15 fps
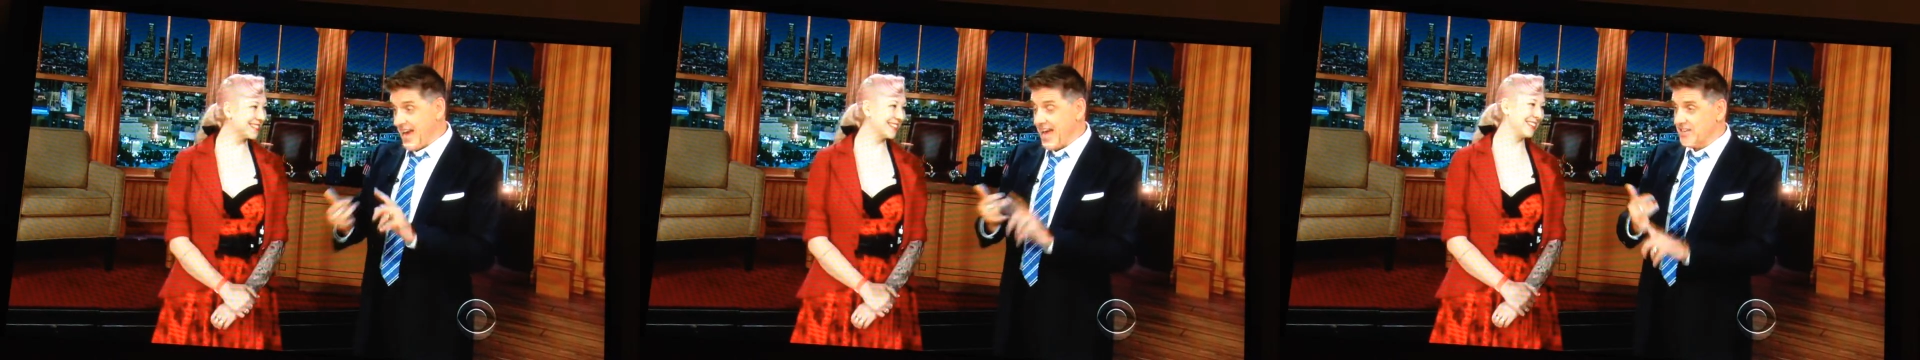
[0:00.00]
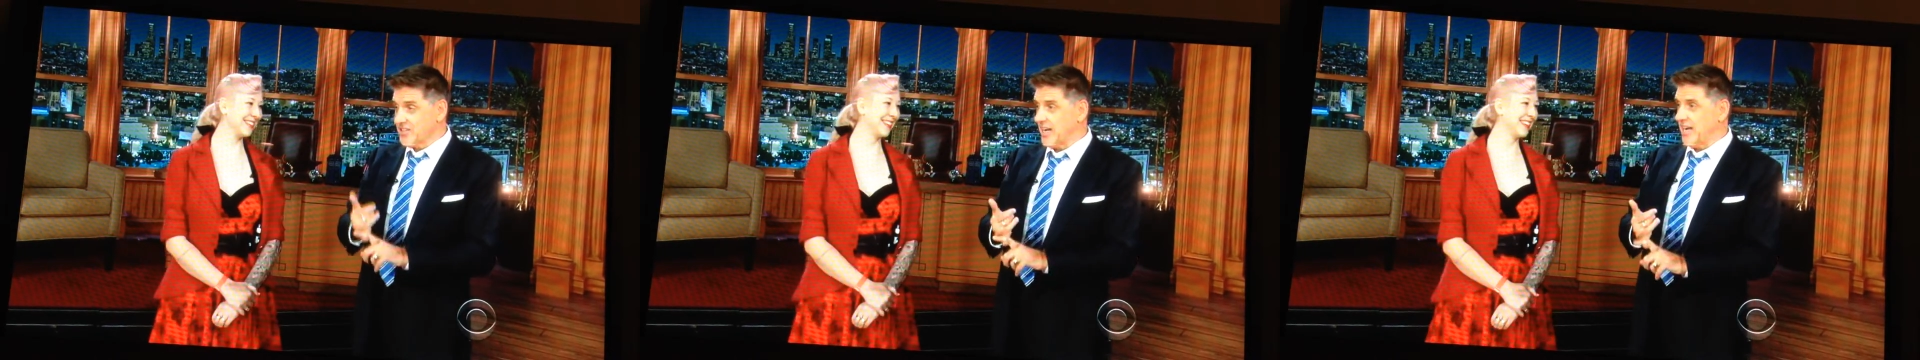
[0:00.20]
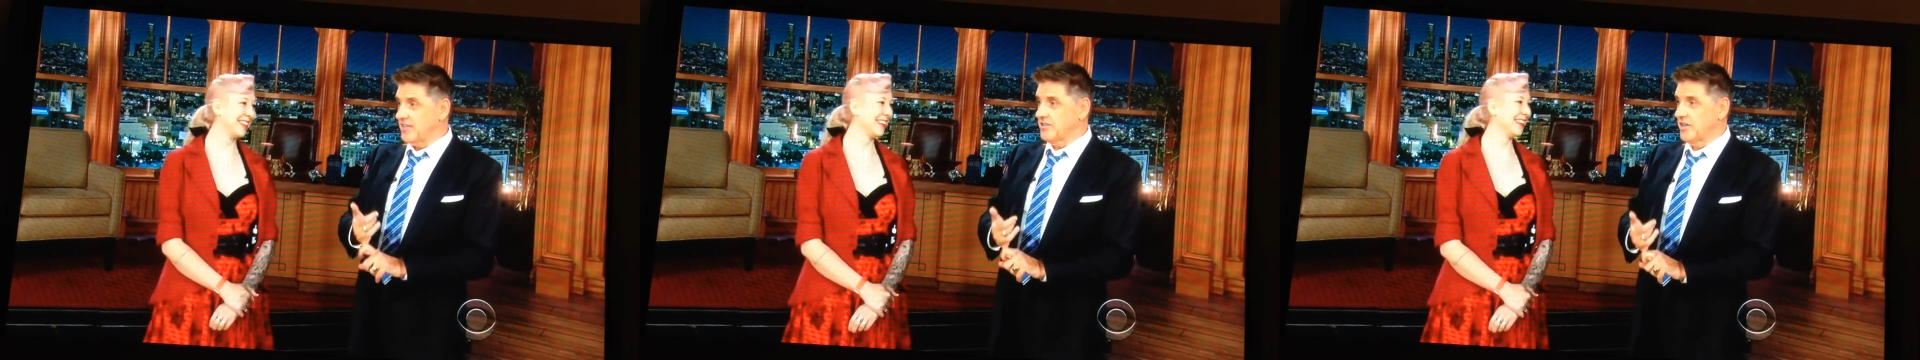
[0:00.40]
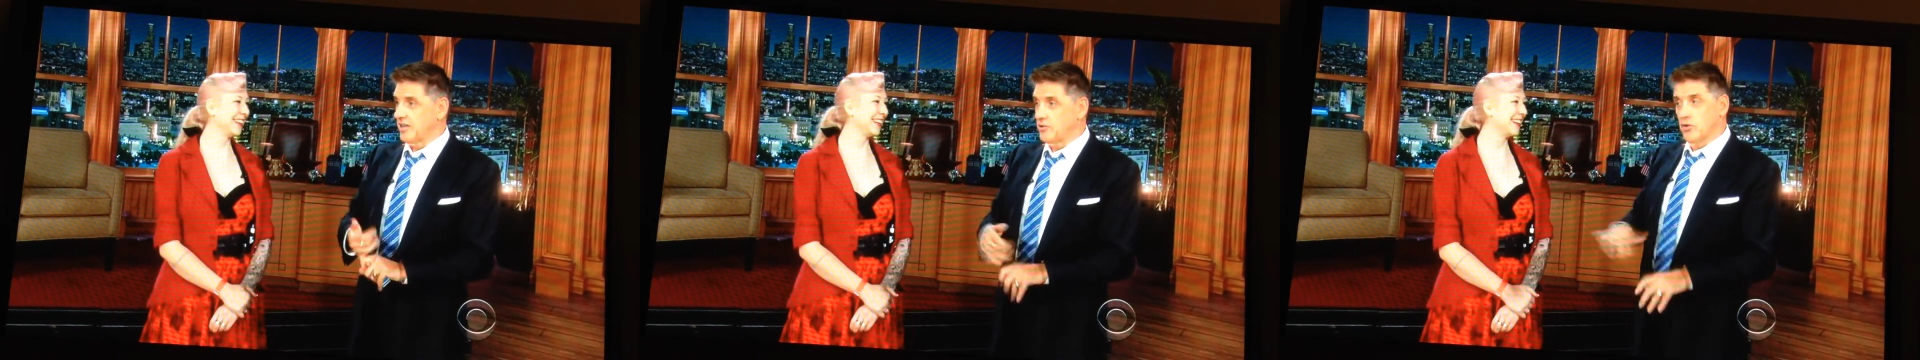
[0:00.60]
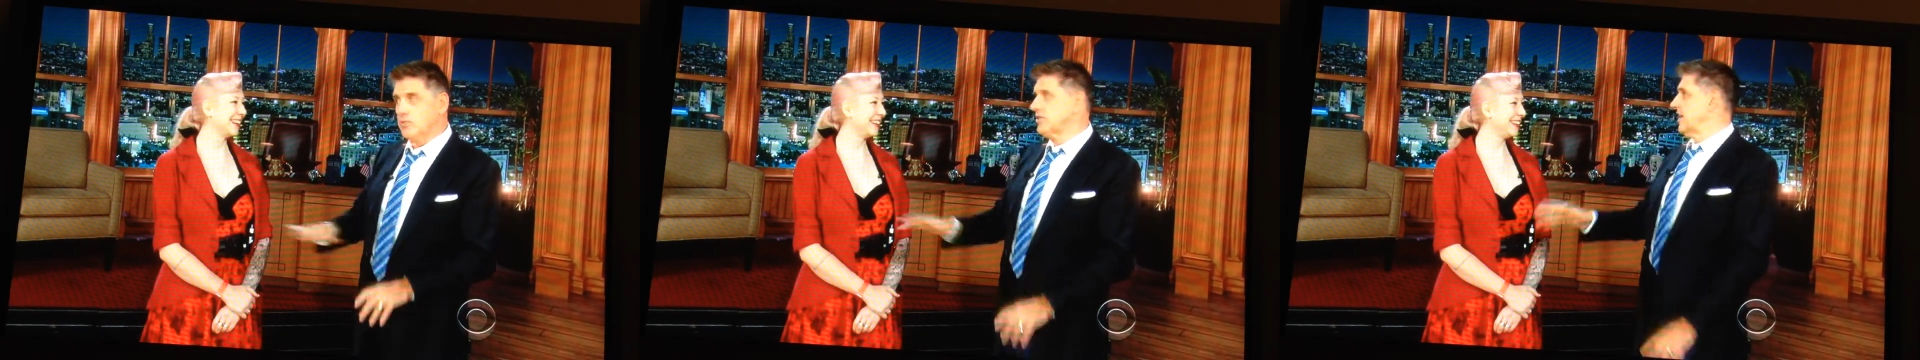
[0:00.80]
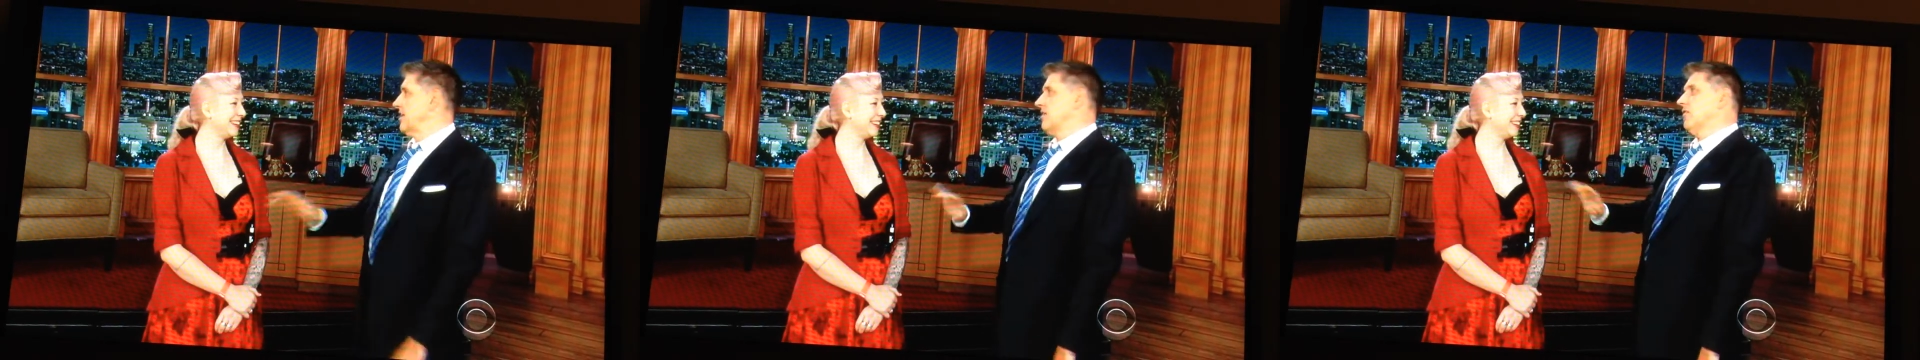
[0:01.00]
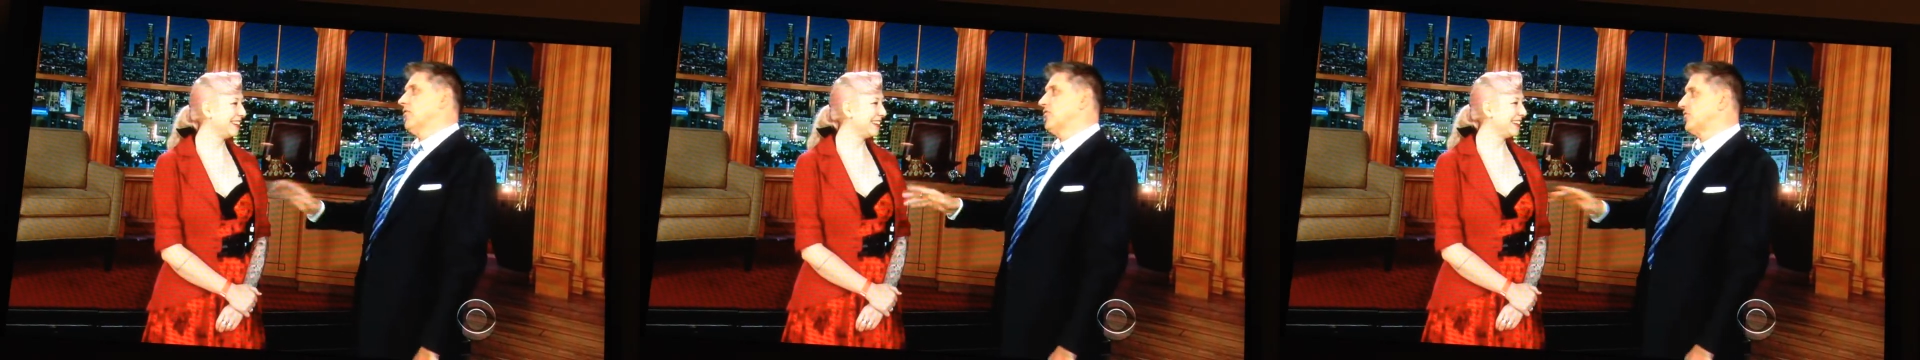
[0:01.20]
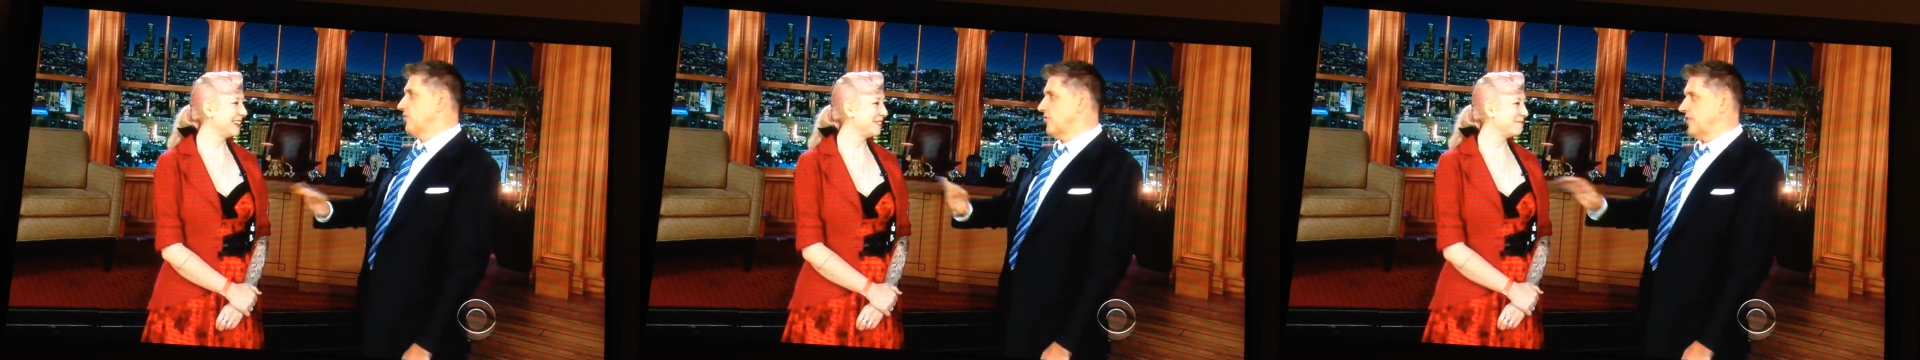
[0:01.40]
Yes, and uh, no
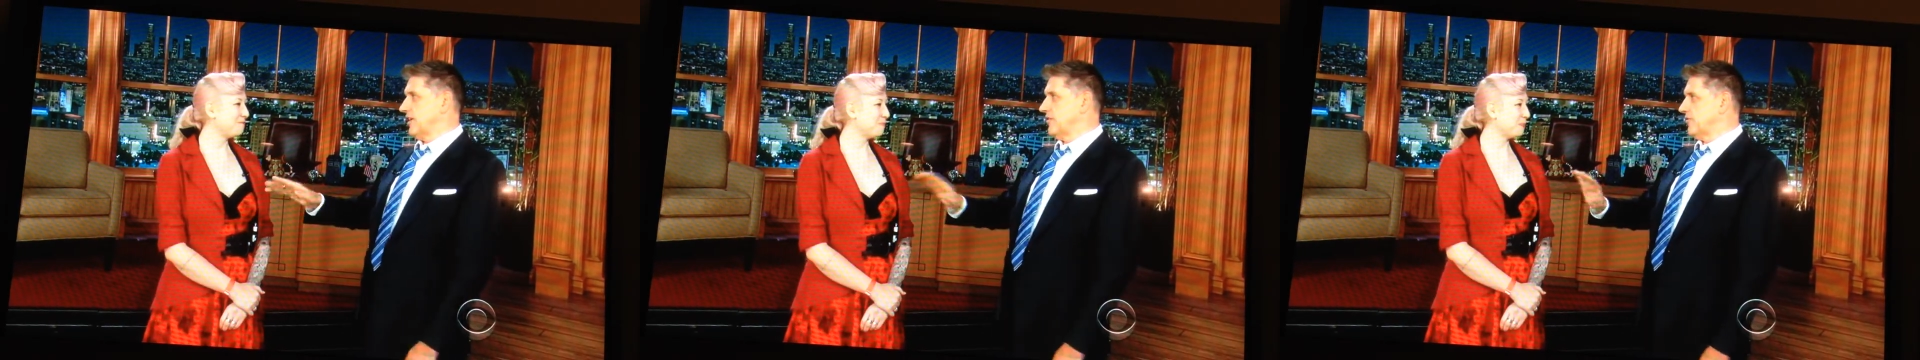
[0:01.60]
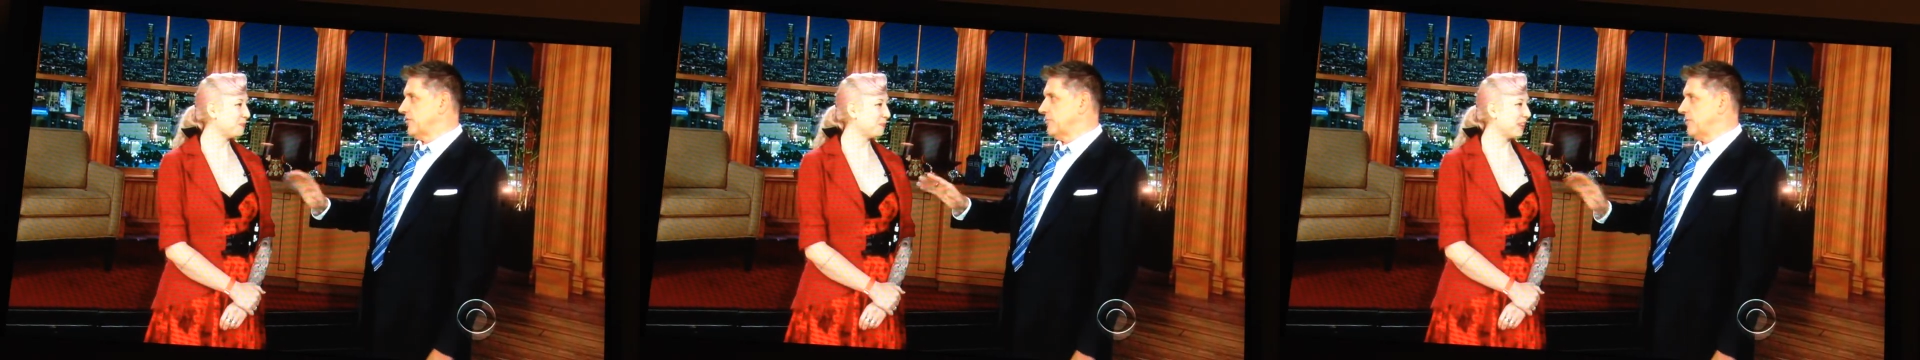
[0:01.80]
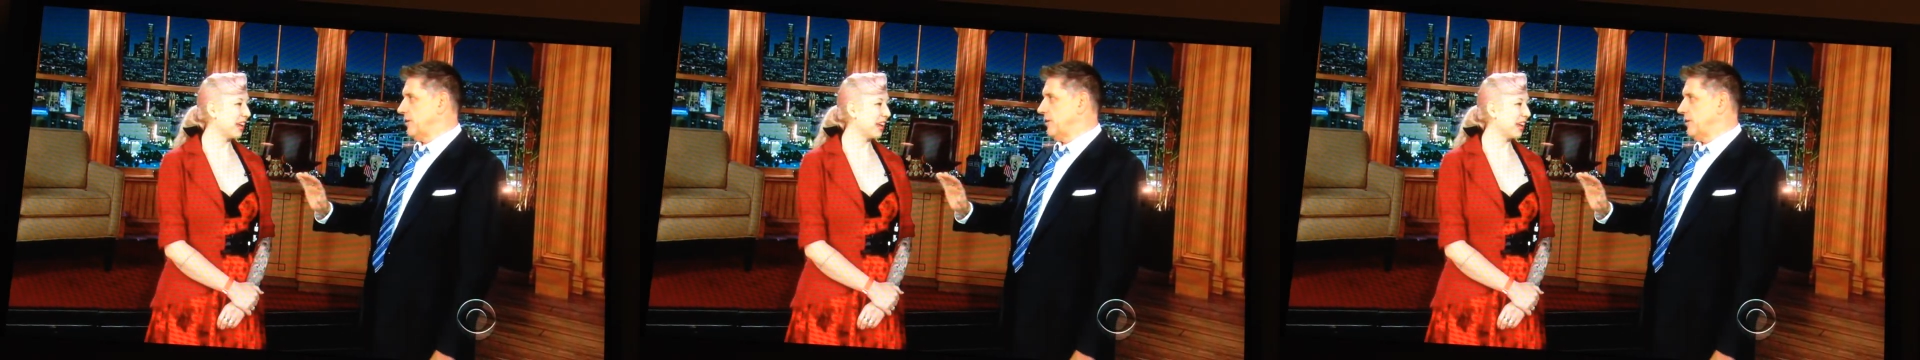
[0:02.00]
dingoes, no dingoes in